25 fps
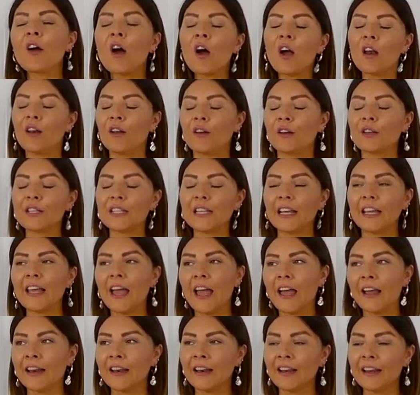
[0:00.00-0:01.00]
colors
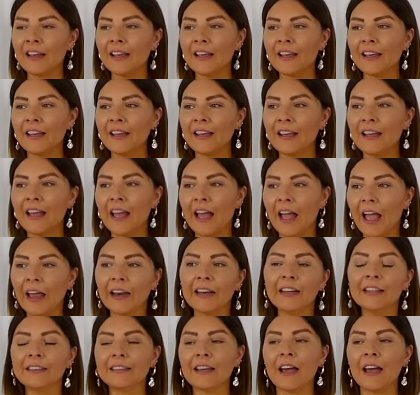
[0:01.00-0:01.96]
again any